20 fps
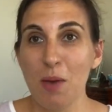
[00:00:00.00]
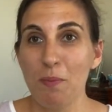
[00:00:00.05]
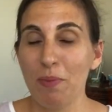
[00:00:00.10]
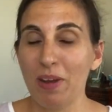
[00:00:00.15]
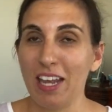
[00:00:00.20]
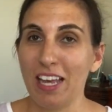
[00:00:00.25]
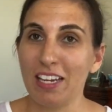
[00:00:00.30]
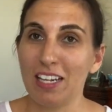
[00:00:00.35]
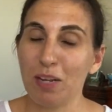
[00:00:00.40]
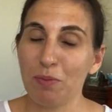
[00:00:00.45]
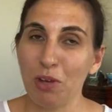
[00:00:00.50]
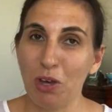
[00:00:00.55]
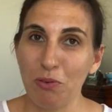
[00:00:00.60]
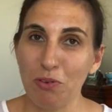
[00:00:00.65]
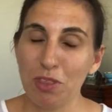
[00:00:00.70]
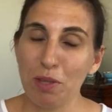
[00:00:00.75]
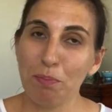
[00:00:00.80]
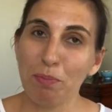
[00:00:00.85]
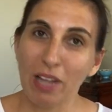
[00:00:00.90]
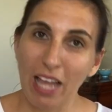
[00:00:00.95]
but I ended up
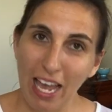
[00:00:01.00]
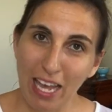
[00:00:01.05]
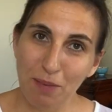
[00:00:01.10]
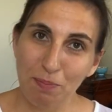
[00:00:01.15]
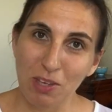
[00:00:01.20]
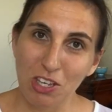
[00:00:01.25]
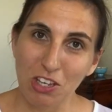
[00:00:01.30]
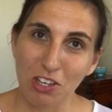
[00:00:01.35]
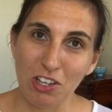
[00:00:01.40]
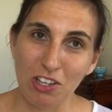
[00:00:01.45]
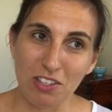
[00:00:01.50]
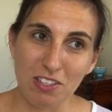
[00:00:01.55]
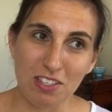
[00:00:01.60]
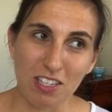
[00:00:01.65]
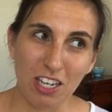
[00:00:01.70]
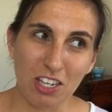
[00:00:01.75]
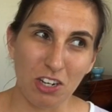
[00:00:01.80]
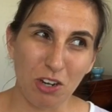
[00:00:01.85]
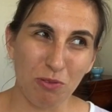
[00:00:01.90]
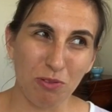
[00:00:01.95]
going with the black because
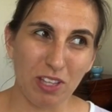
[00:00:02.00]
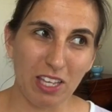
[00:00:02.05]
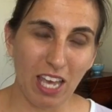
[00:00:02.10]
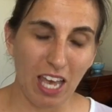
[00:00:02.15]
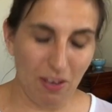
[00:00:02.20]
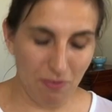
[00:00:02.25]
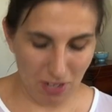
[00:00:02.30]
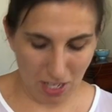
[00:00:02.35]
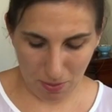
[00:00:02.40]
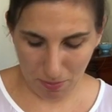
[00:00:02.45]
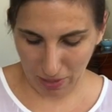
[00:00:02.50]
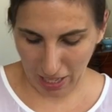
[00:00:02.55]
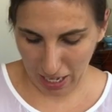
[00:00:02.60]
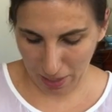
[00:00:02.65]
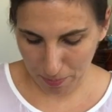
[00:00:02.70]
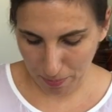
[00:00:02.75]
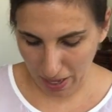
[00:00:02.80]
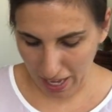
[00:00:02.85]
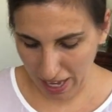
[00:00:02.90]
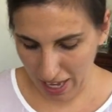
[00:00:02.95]
I don't really have any
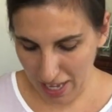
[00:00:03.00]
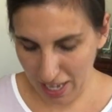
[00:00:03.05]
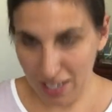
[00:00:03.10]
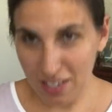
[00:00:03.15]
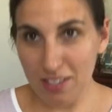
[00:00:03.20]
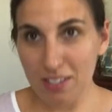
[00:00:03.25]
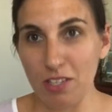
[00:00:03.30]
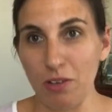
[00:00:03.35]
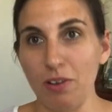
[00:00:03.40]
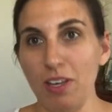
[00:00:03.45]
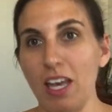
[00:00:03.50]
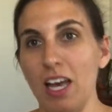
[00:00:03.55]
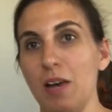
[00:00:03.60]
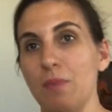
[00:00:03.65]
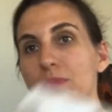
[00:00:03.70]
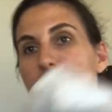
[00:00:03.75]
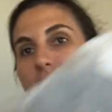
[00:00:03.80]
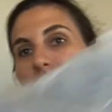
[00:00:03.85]
black bags. So it comes